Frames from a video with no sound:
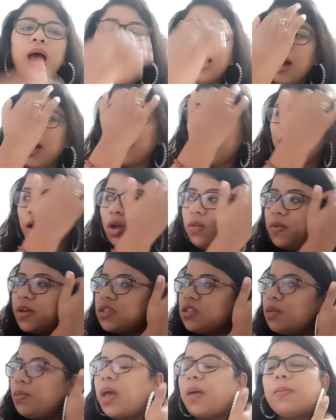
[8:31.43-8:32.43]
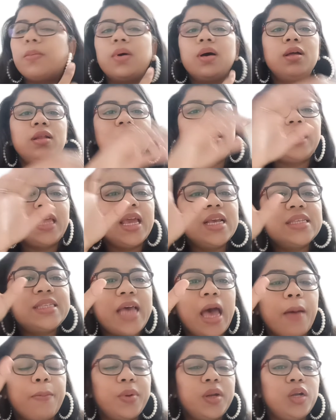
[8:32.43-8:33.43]
Always remember, things
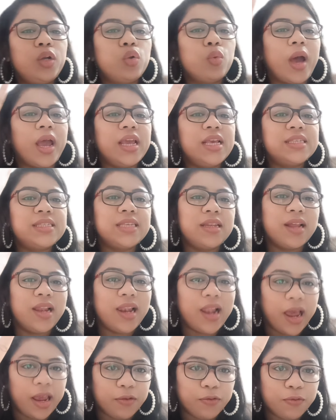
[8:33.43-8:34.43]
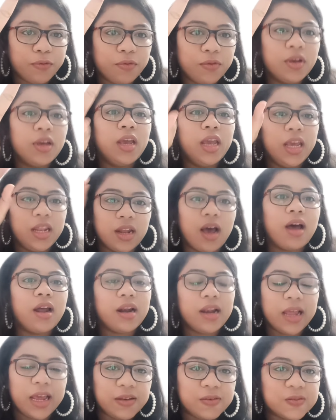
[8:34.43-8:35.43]
happen twice in
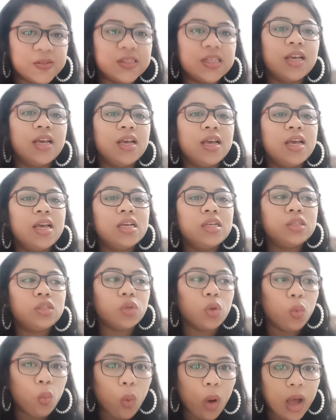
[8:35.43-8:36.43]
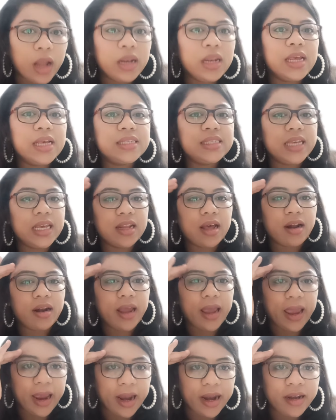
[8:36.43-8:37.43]
our lives. So one is in our
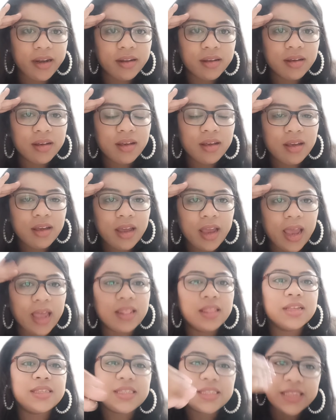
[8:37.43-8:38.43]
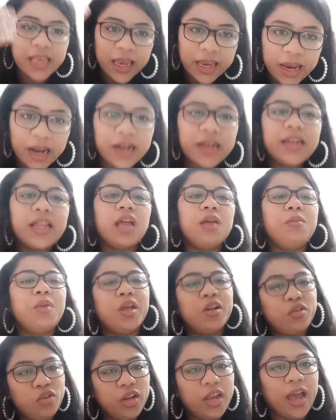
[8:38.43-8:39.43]
head and the second time
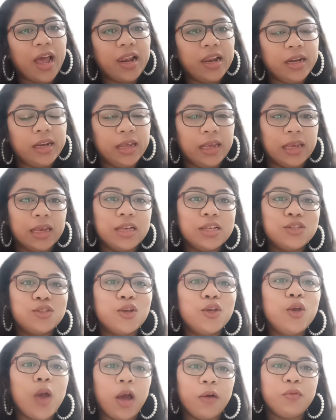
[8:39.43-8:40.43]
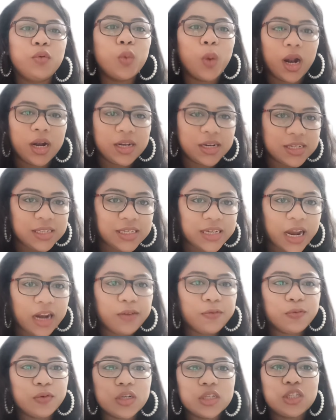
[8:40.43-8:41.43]
in reality. So you have to
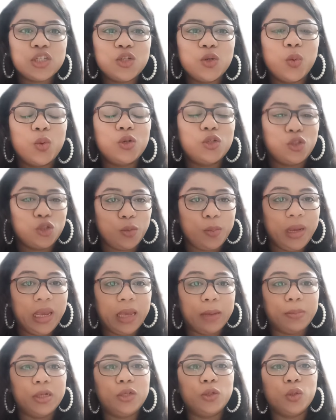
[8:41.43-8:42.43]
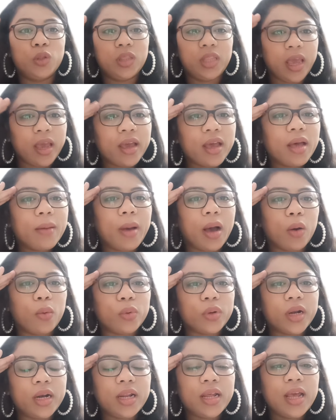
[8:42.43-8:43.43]
understand, first you should be able to think
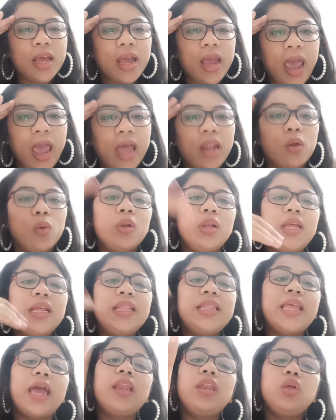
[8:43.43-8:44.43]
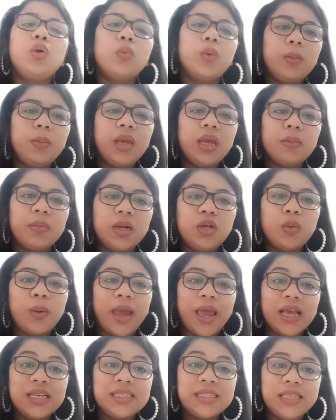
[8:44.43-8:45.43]
about it, and only then you will be able to
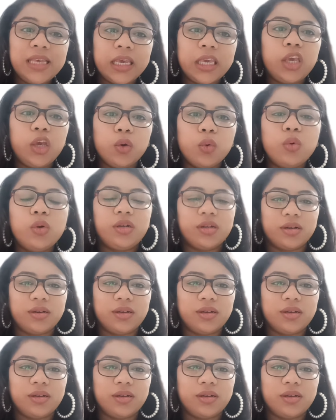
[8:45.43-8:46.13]
execute